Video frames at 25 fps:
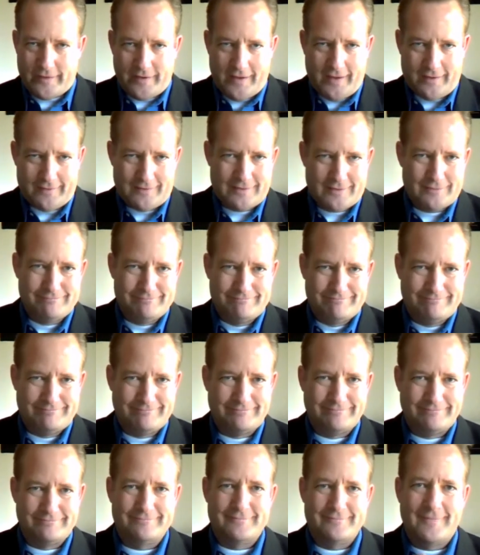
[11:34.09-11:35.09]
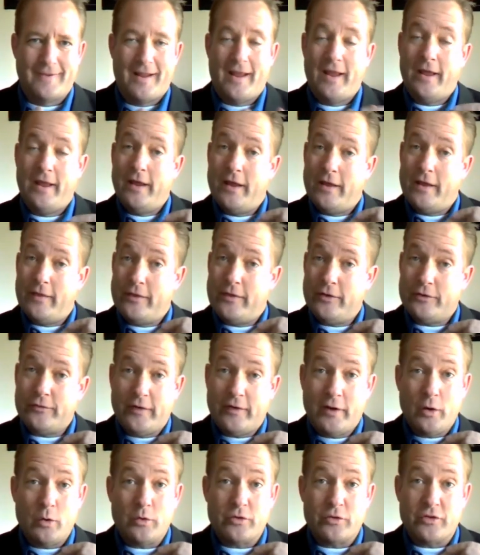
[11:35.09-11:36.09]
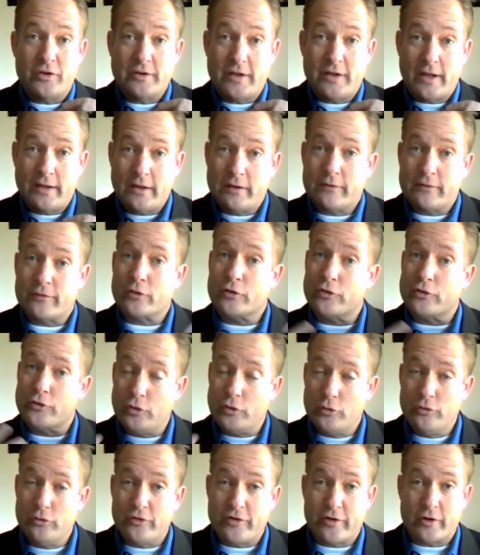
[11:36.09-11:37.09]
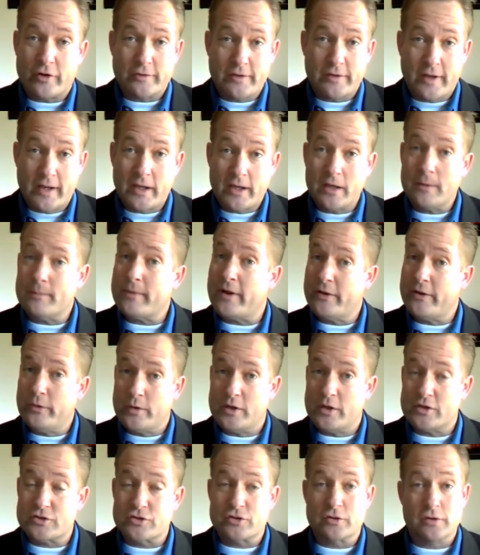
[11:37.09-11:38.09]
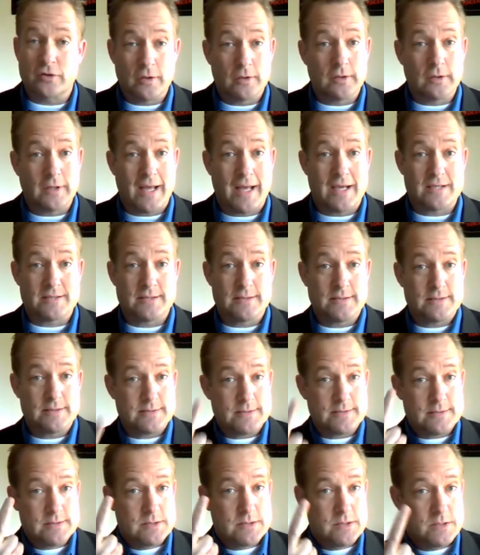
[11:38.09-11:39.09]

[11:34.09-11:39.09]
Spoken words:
the end. This video is intended for students that are taking my units or classes.